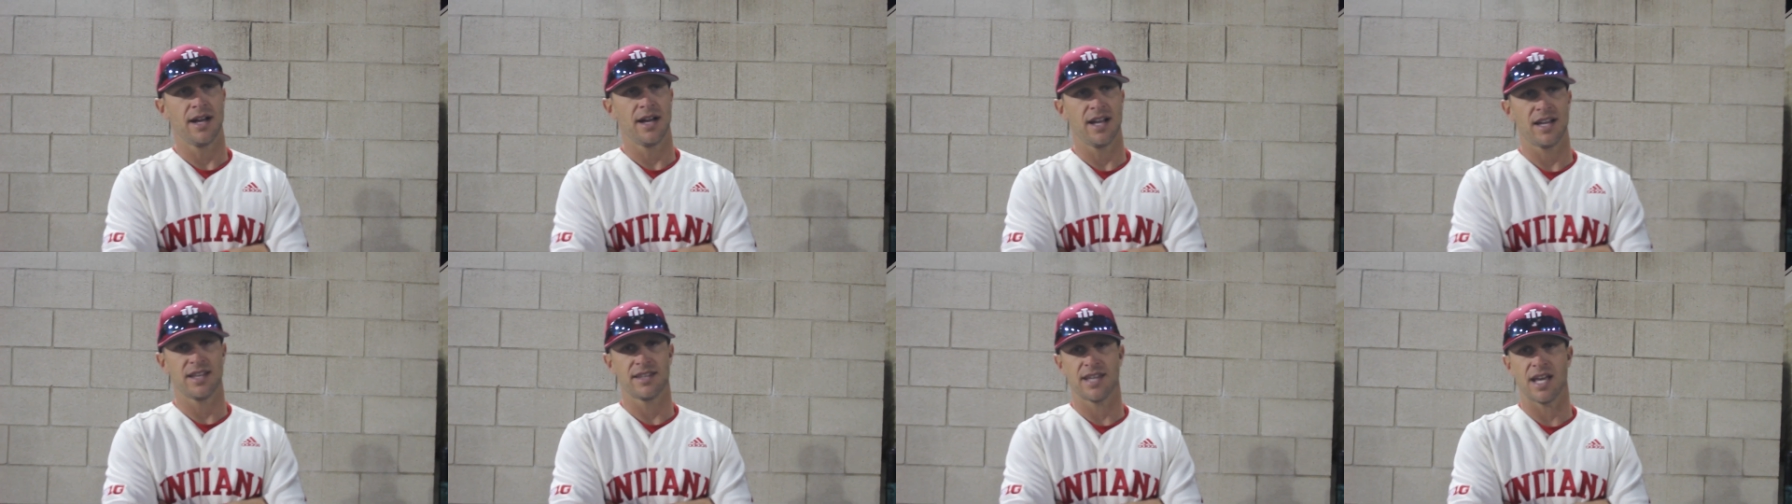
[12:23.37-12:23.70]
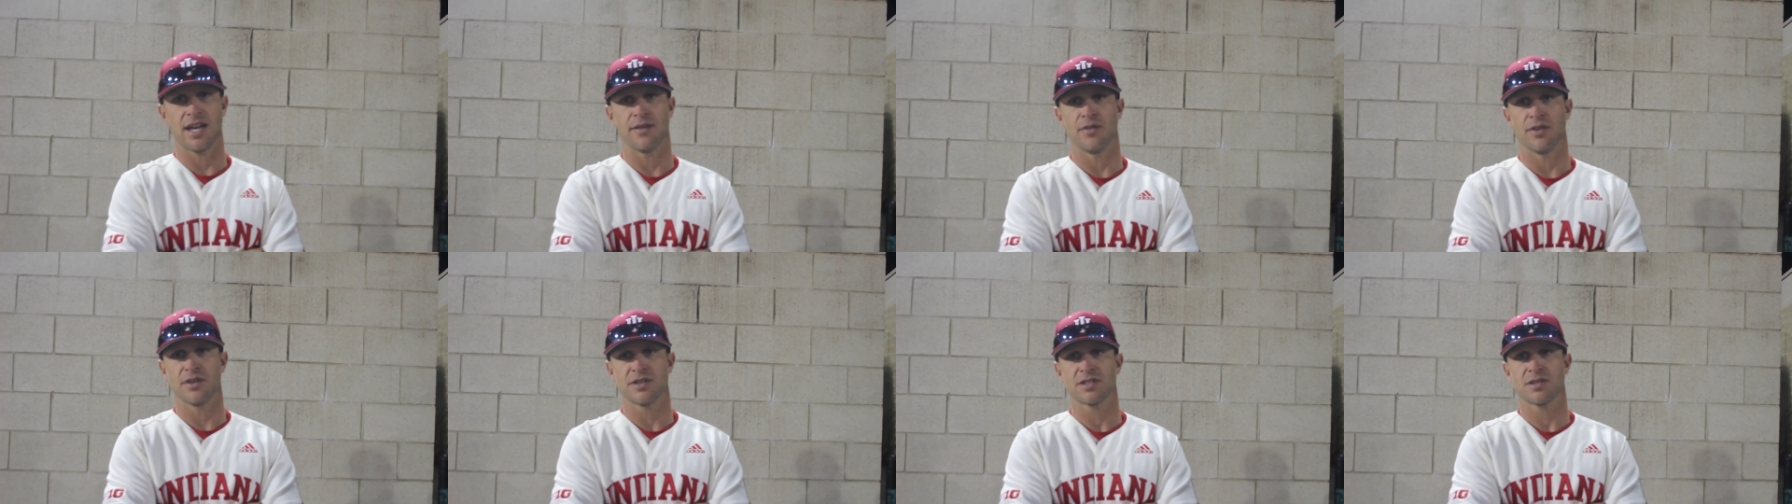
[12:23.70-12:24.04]
and
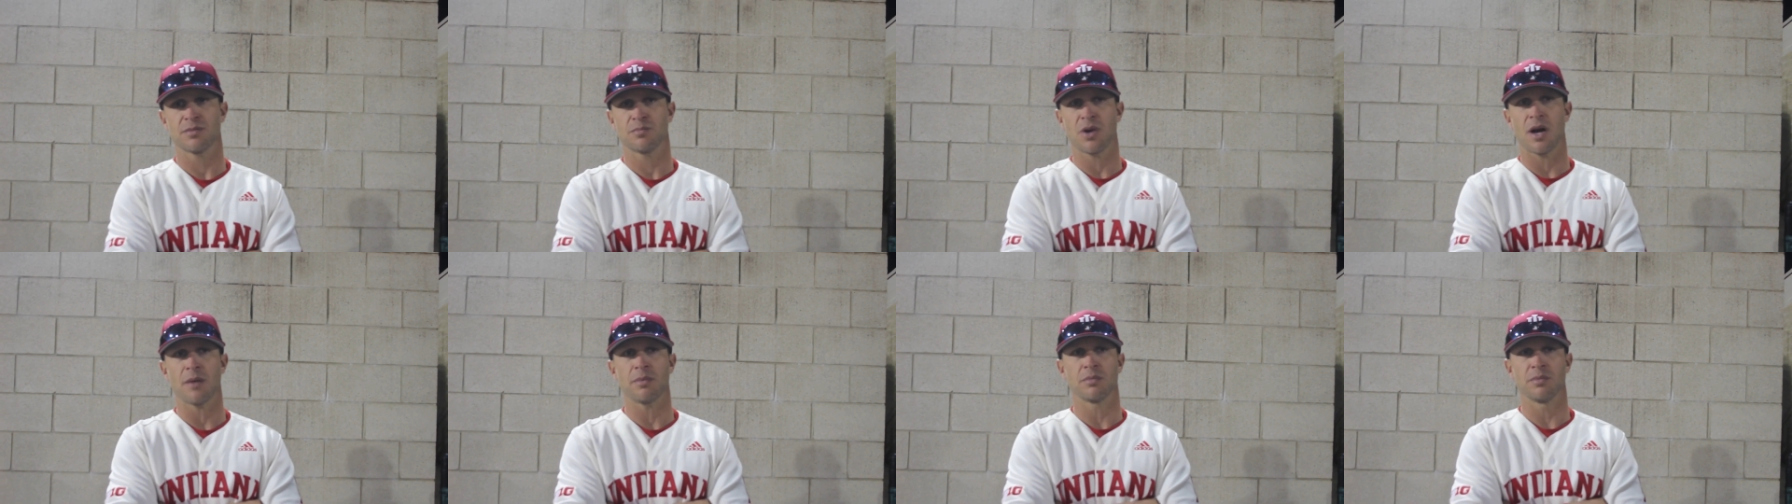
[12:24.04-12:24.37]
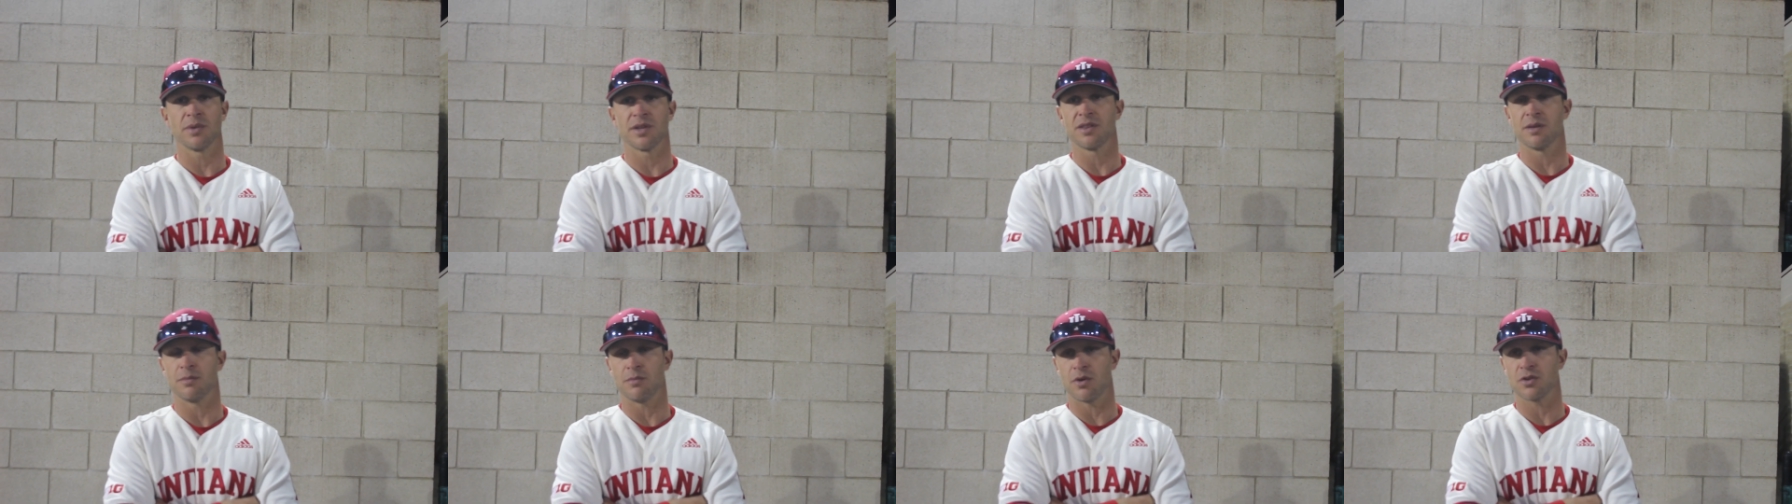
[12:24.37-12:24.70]
gave us
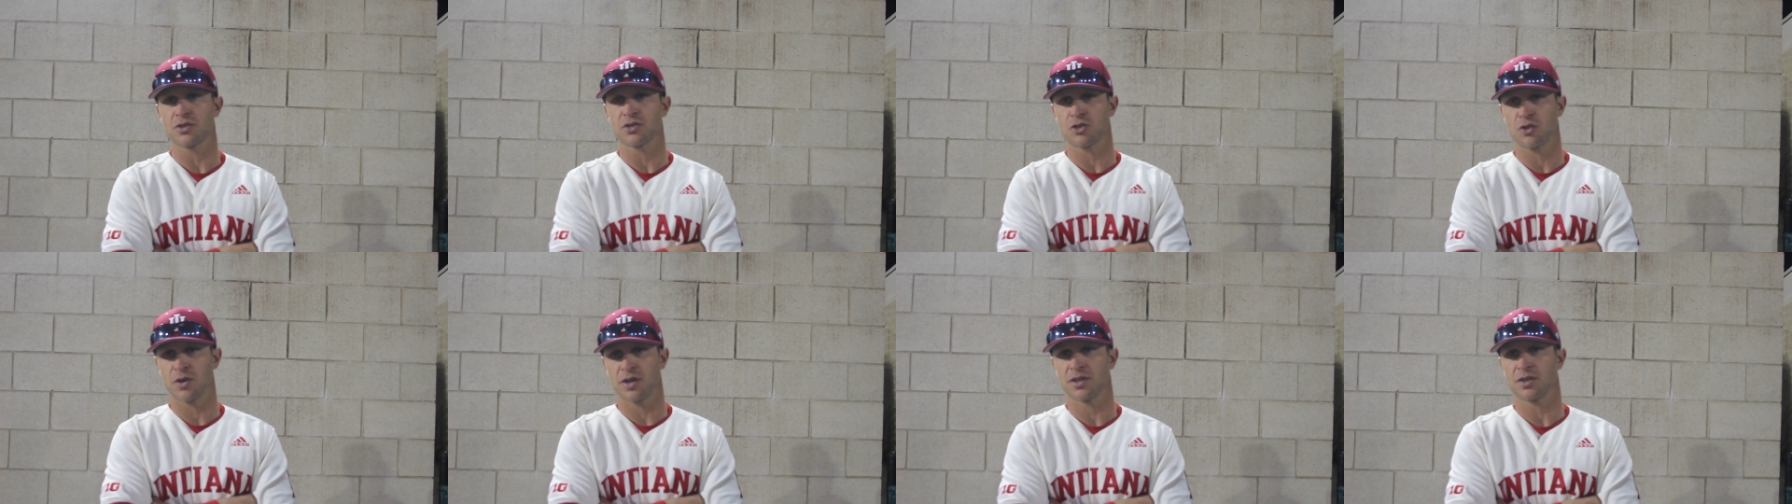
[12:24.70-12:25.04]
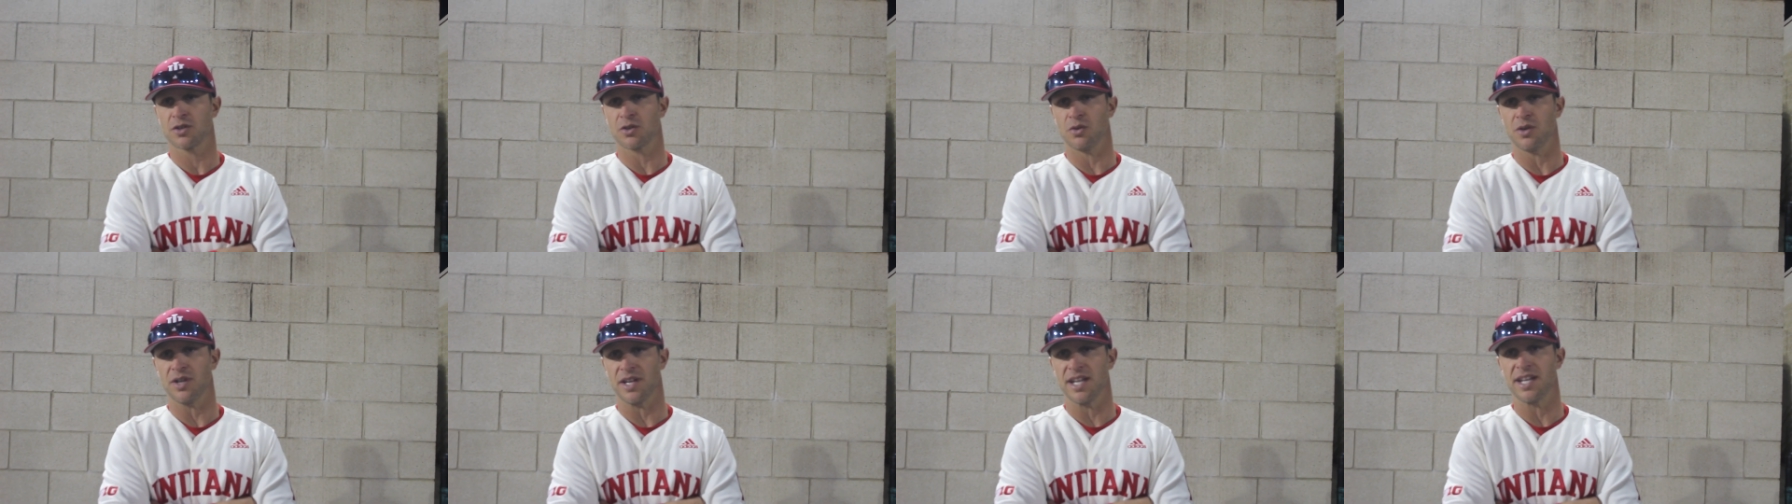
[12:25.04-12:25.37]
probably the most
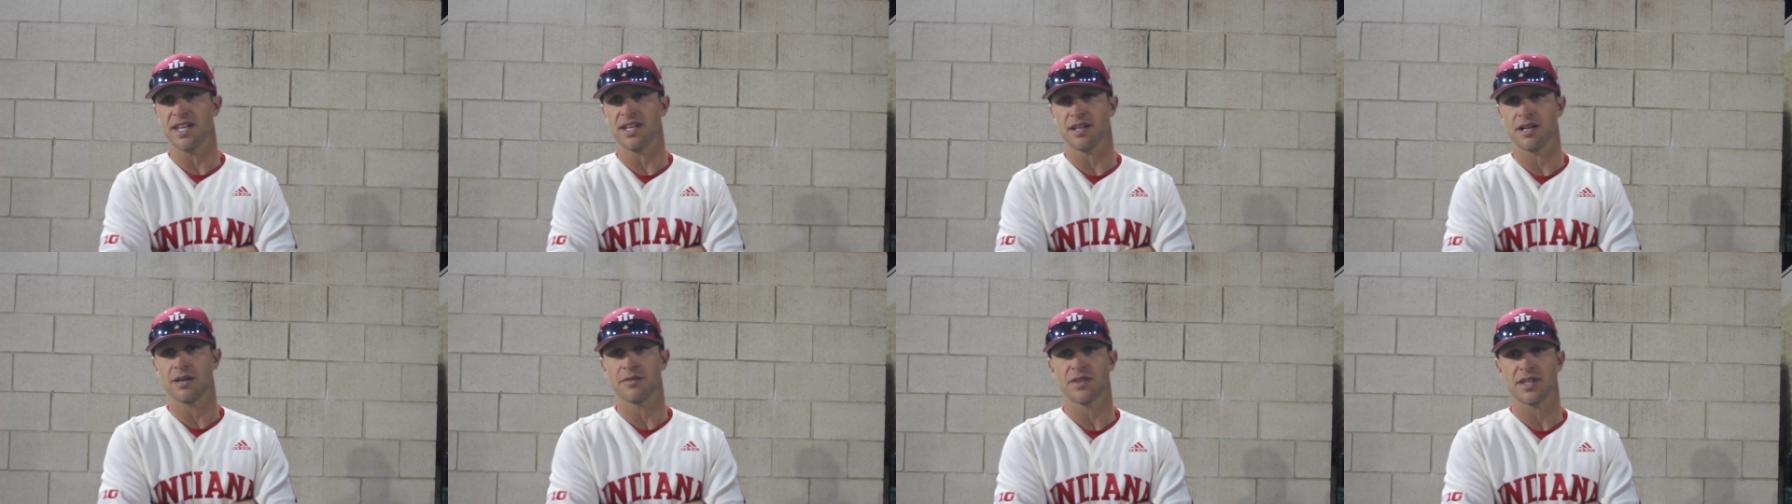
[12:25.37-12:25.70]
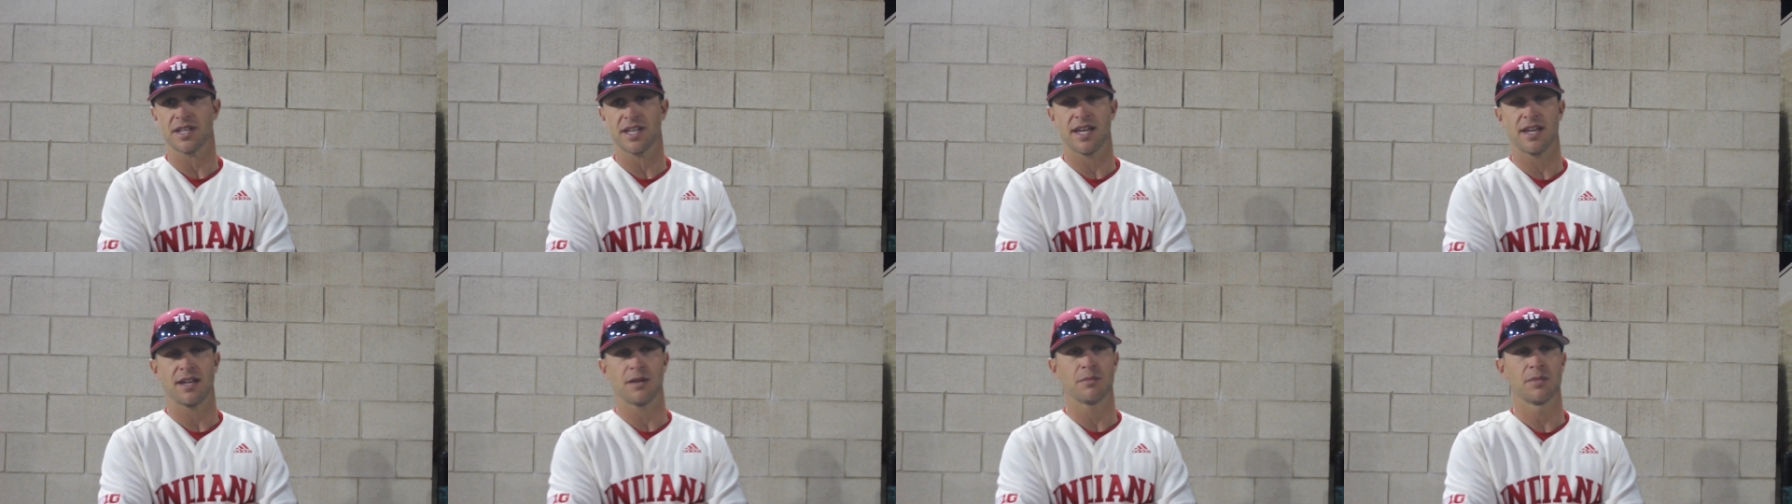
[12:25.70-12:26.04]
critical inning of the
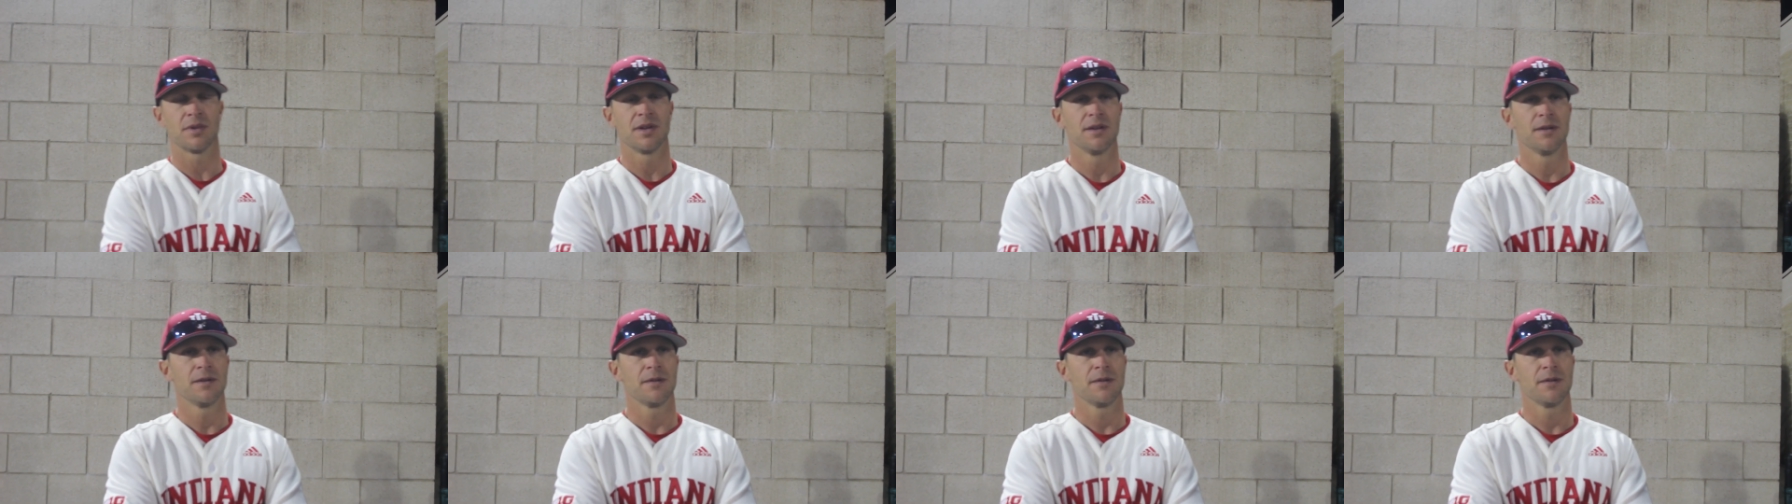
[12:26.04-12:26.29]
game